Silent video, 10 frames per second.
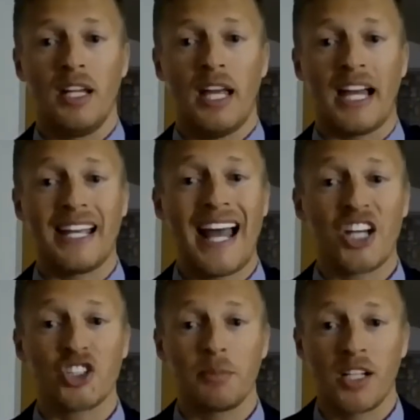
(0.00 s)
and can
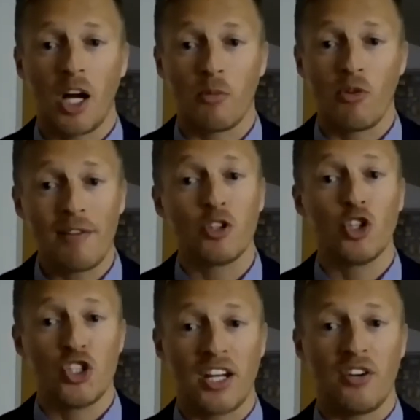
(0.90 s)
actually become revenue
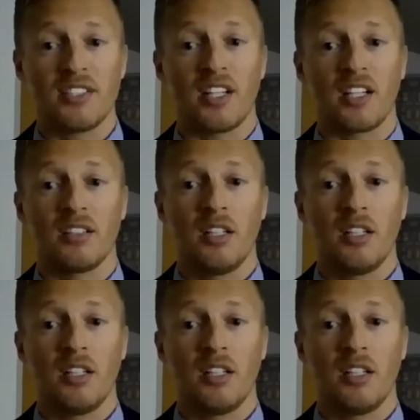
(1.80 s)
generating,